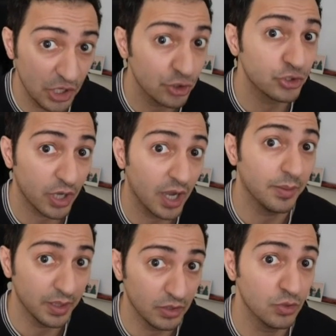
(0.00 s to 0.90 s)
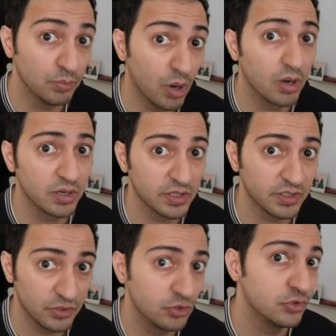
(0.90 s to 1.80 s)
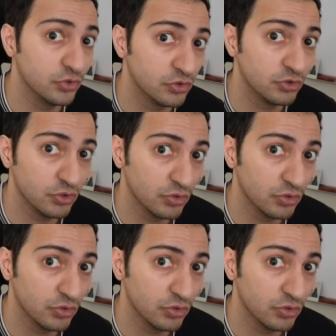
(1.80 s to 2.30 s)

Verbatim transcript: each time a new bar is introduced,